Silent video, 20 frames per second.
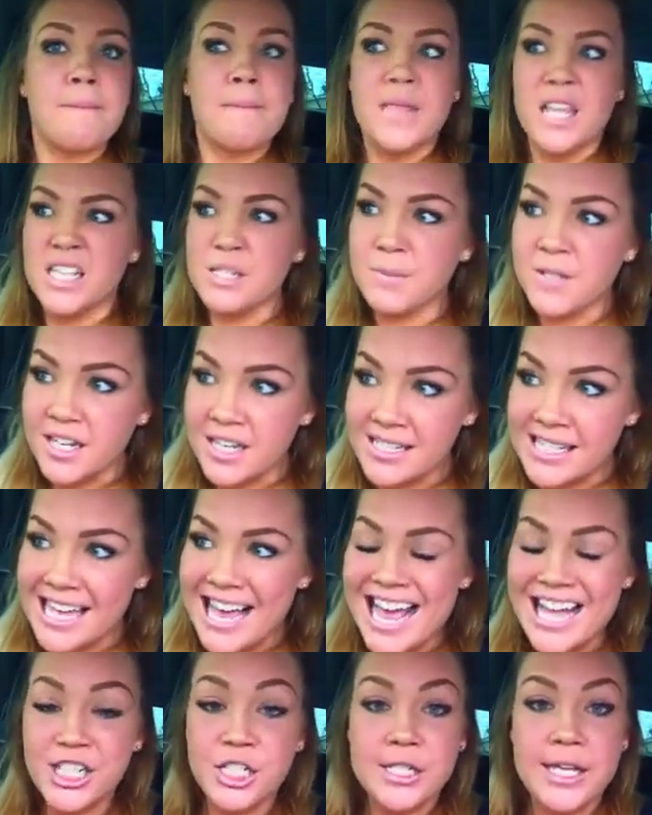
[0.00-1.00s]
is because
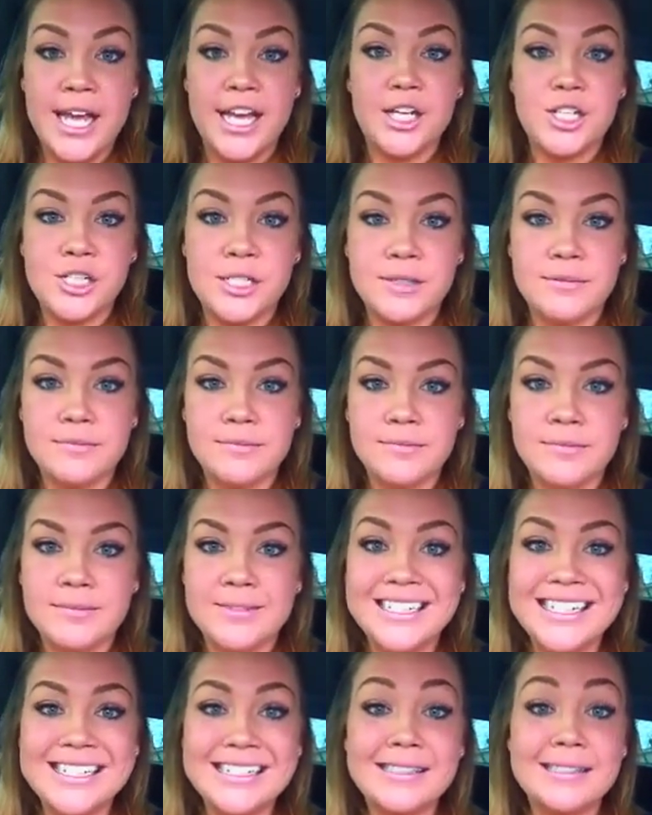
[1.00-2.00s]
education
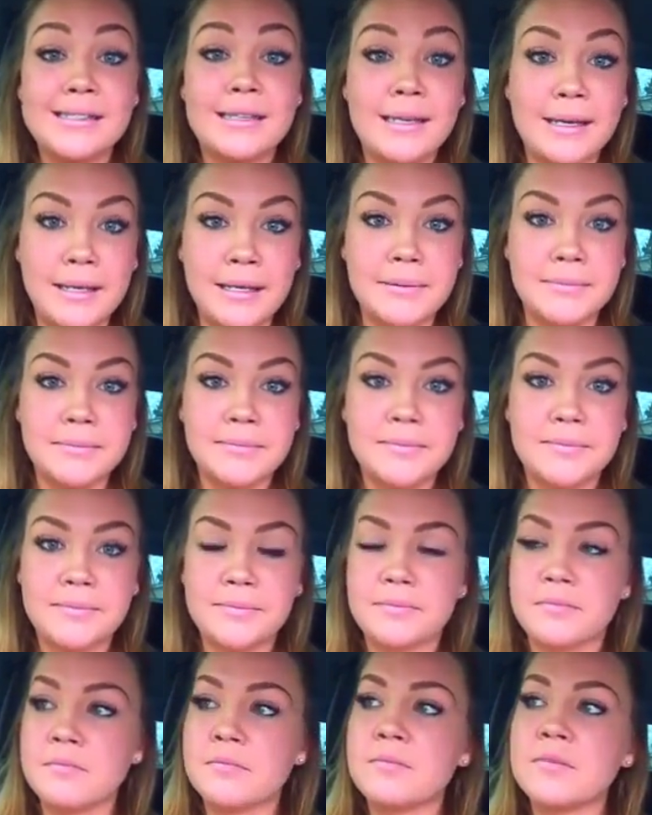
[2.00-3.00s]
is key.
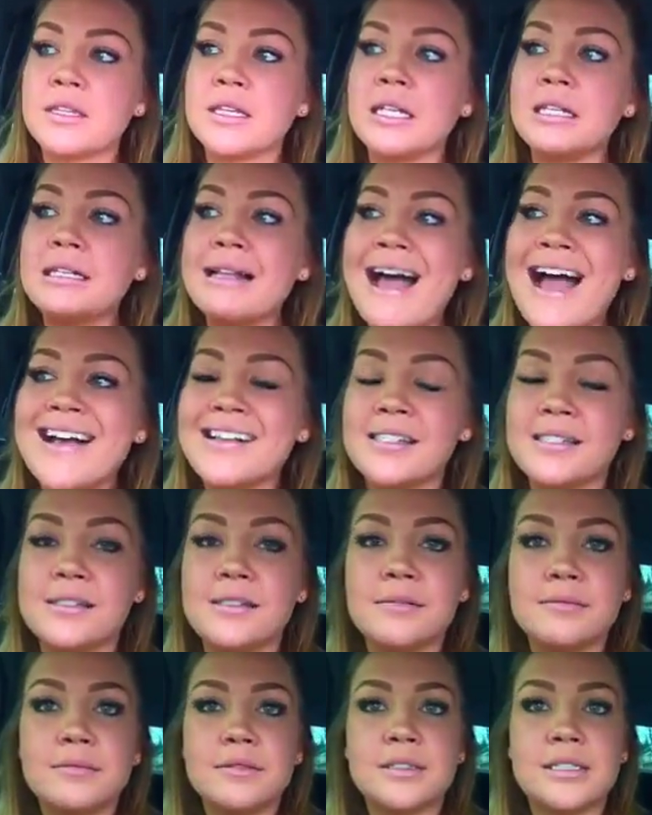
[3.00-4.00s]
The
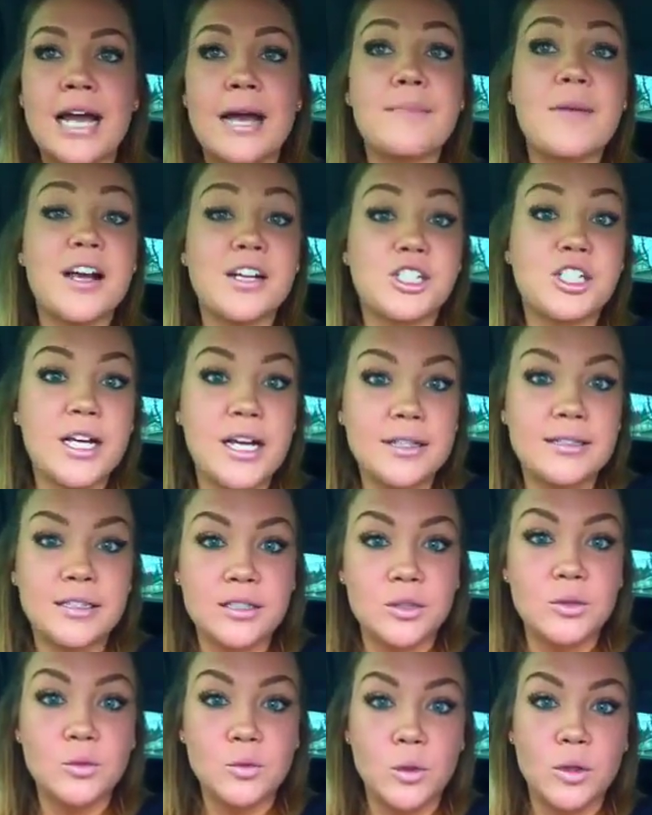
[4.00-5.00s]
last time I checked in
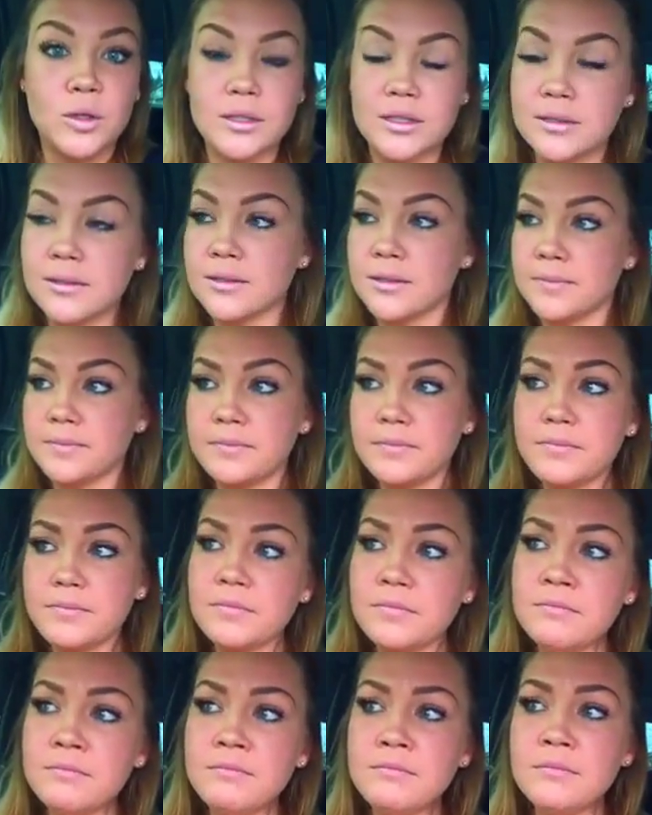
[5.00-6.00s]
New Orleans,
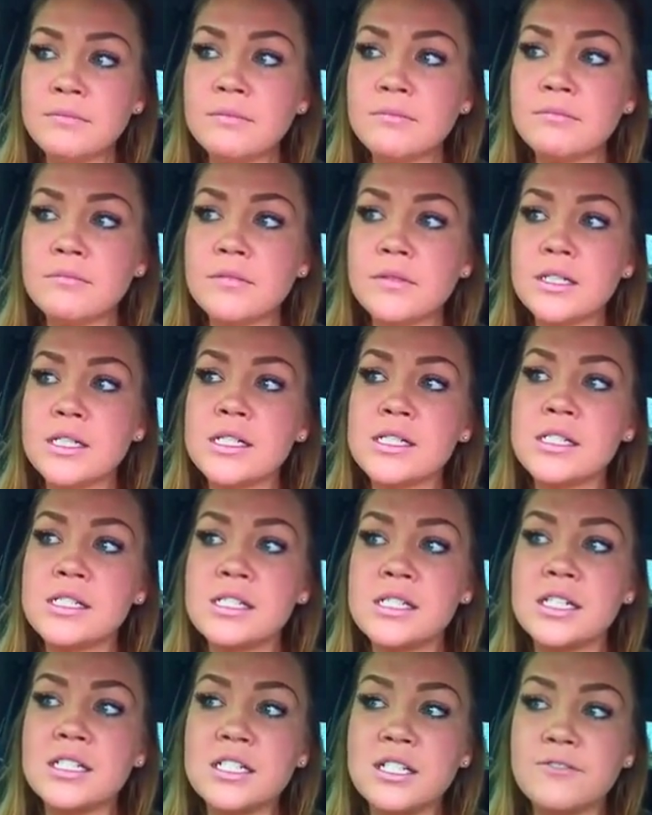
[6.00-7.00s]

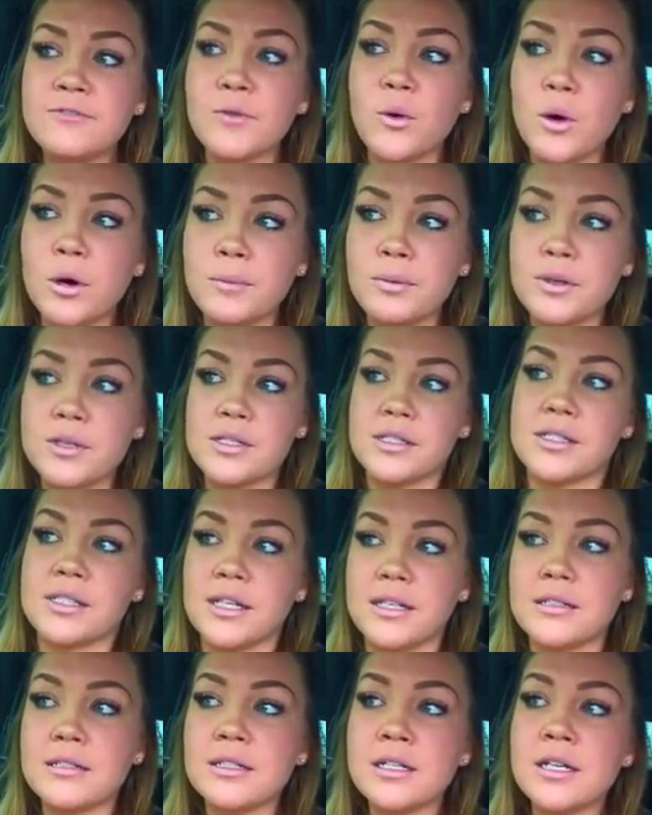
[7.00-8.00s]

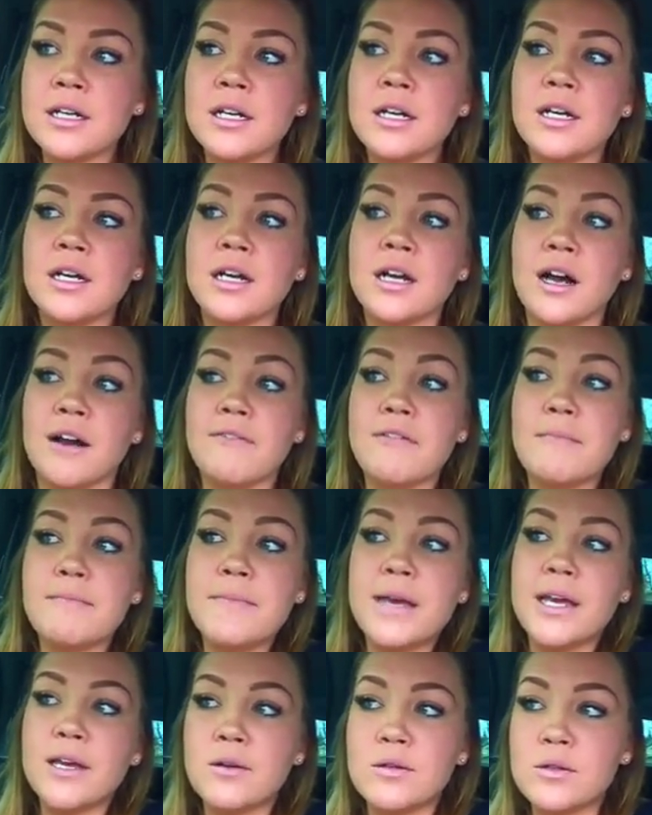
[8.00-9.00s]
64% of the
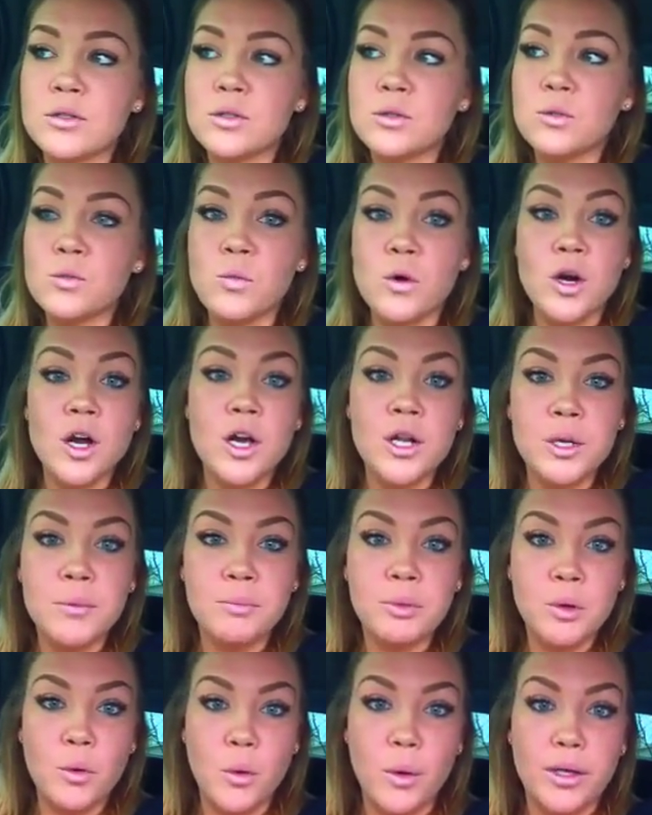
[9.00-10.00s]
males were
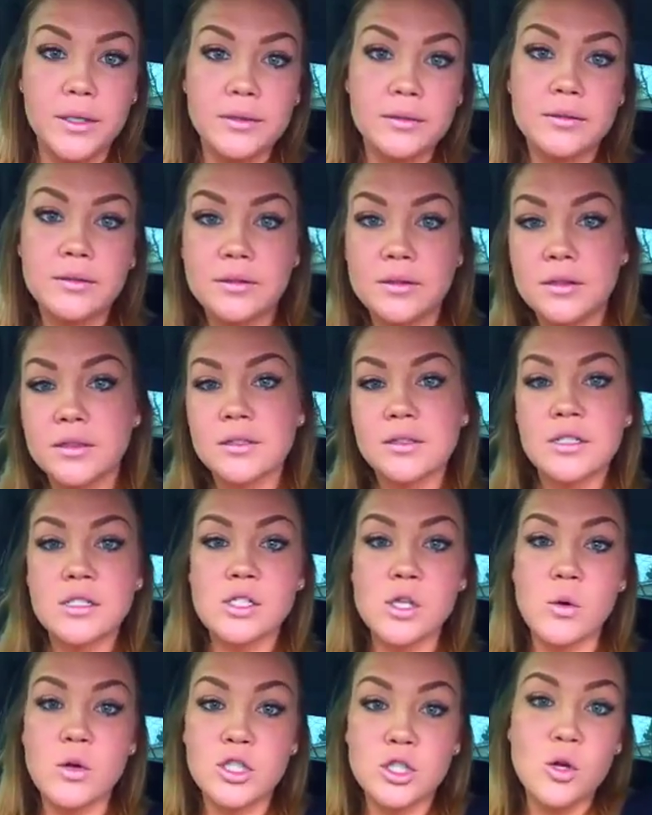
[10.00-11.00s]
unemployed.
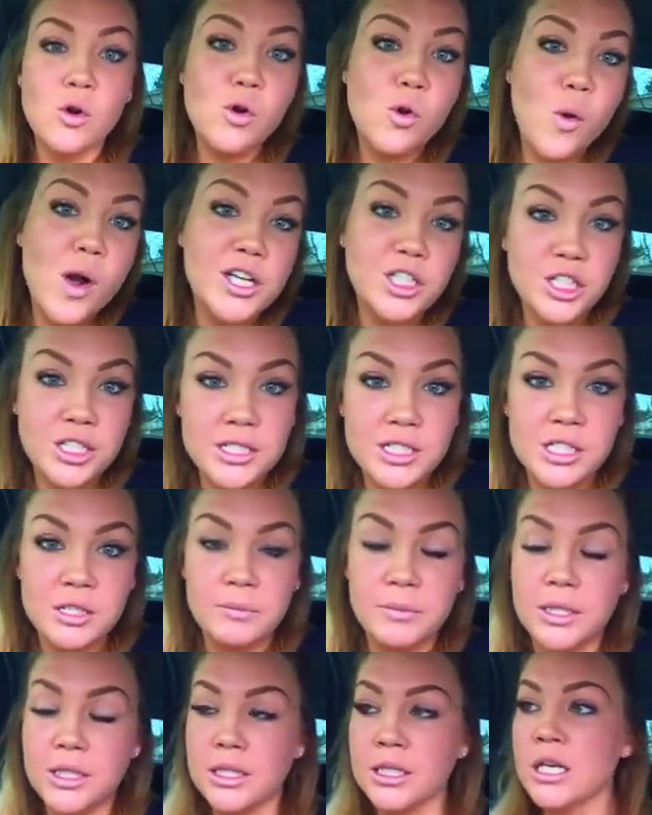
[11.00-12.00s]
So it's no question to
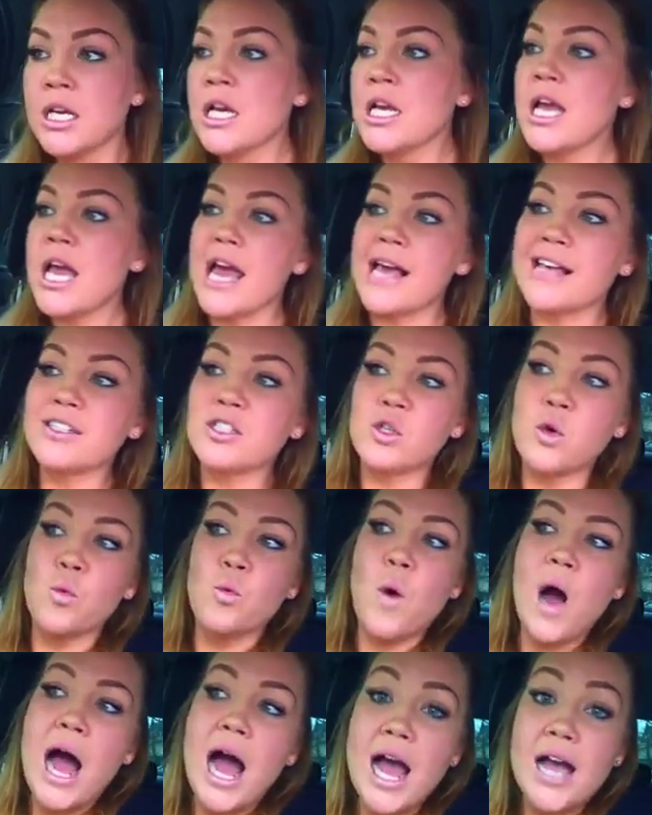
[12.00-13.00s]
me as to
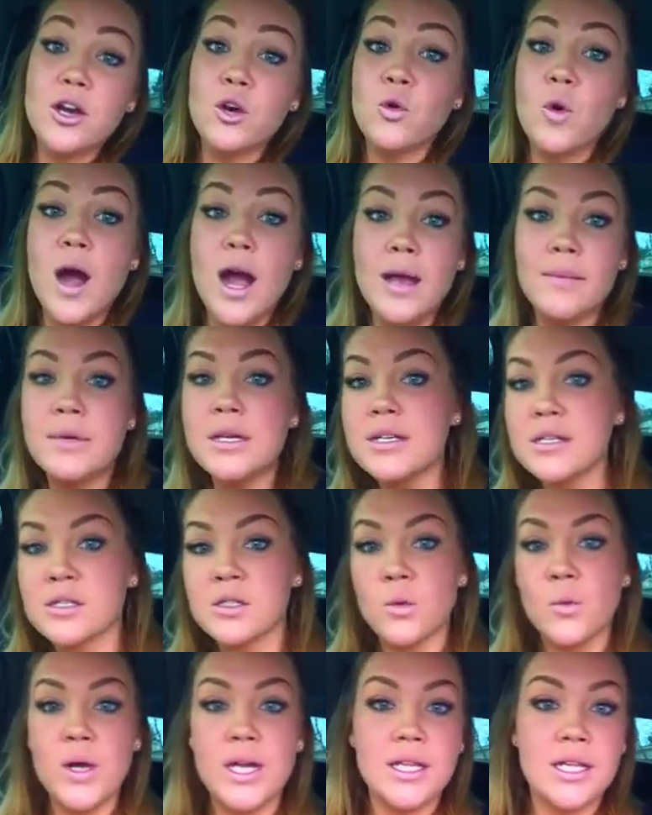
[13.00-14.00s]
why crime is
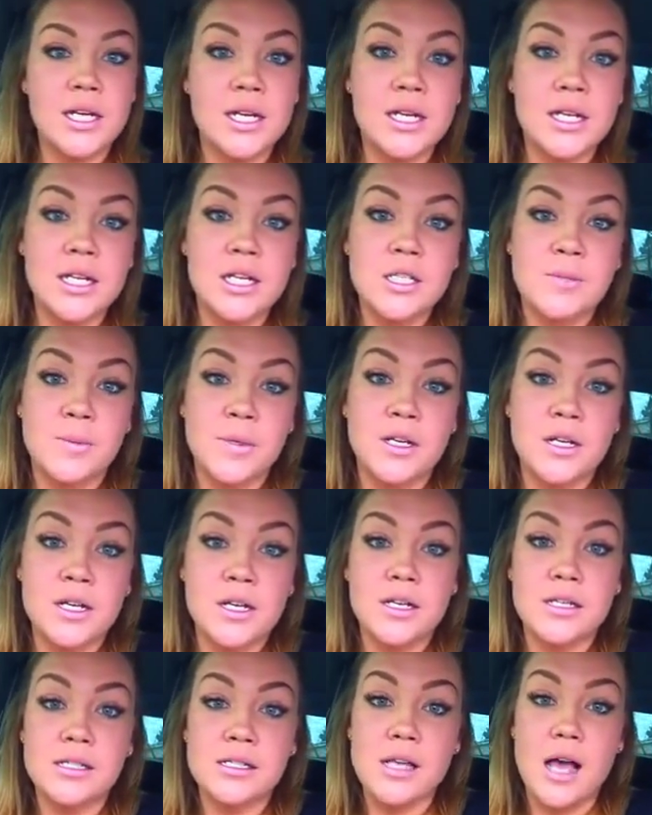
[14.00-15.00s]
the way that it is,
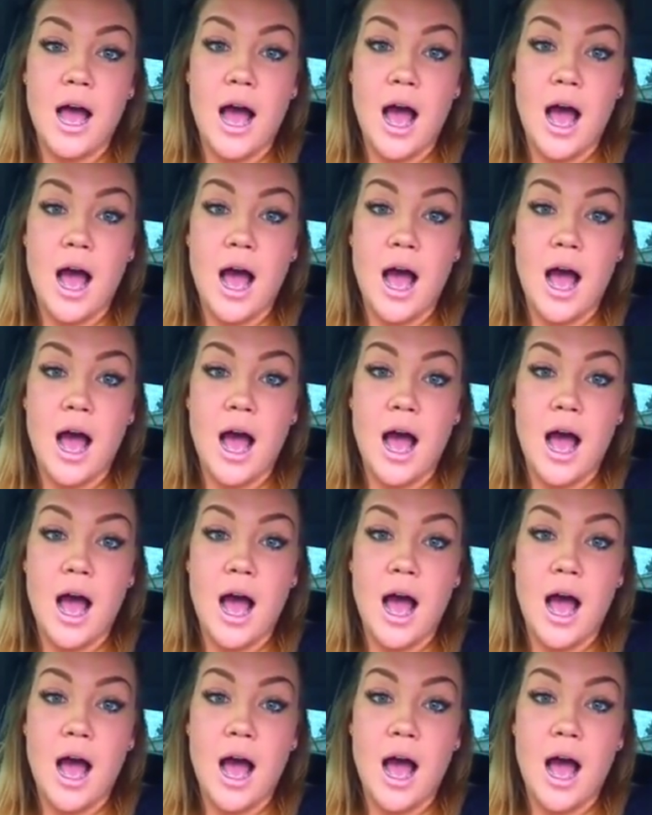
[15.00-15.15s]
because